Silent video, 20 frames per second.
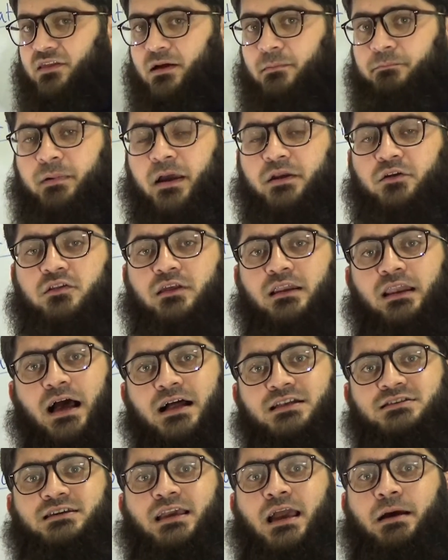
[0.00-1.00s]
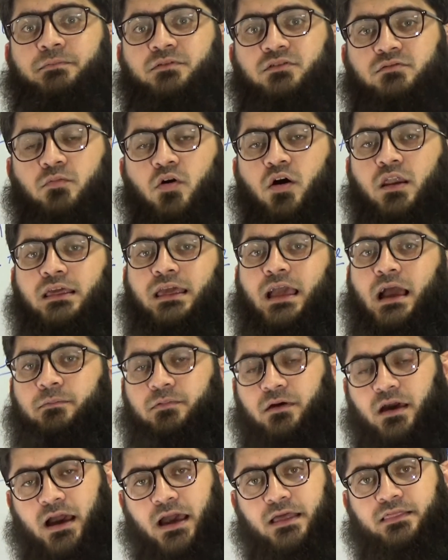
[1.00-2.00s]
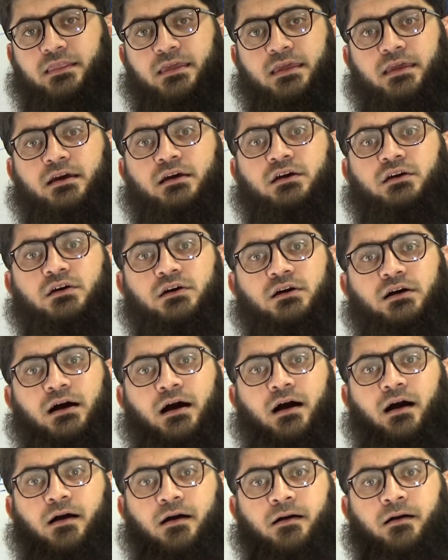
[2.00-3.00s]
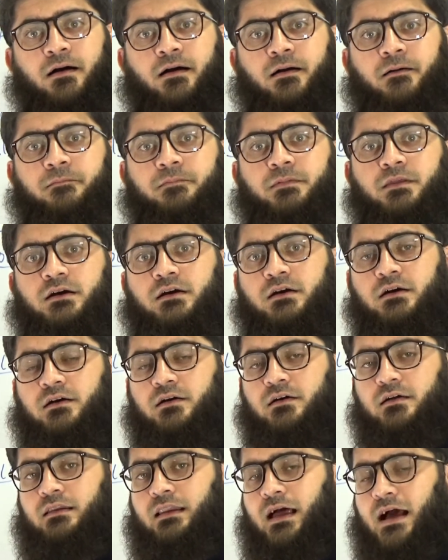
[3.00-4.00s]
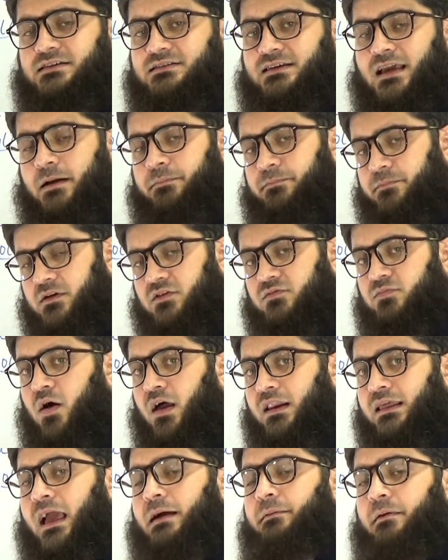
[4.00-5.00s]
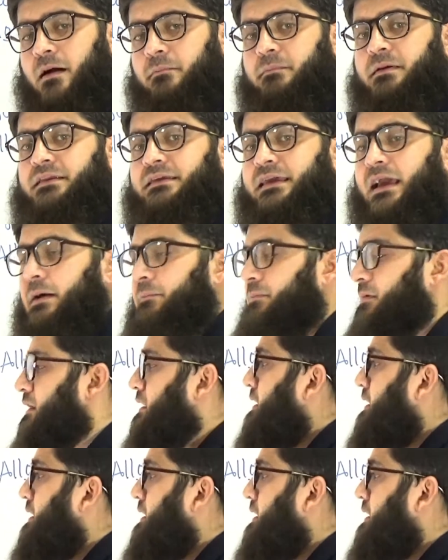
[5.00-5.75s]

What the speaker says: compared to the large cap, small cap, and the large cap, small cap, mid cap.